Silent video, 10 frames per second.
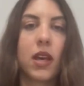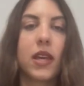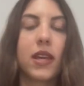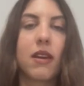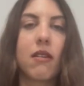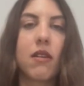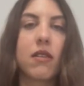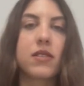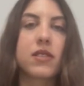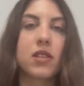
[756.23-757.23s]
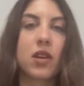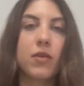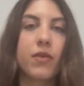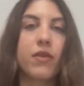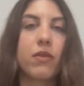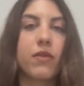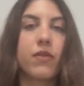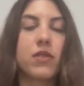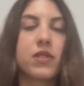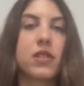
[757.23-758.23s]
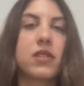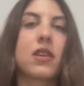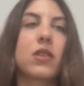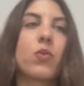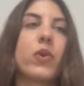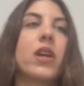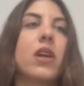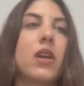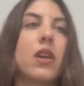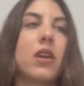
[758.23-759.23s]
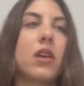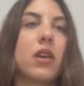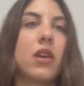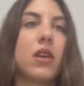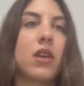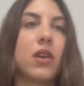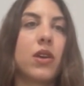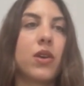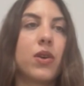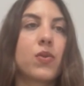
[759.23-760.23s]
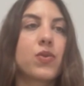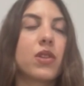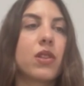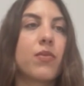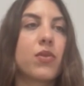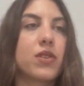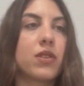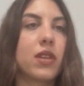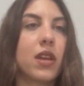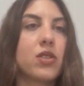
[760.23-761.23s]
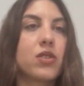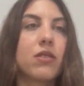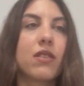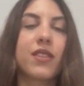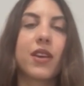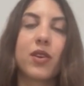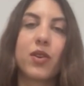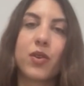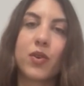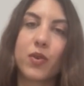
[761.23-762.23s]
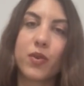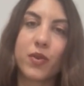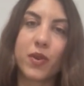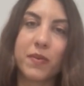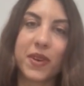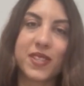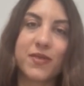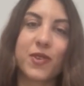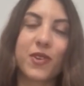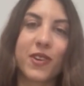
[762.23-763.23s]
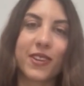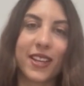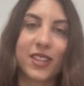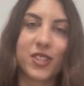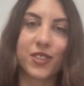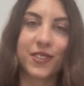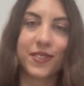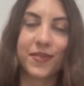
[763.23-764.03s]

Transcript: Here are some of the references that we used in the presentation. Thank you very much for your attention.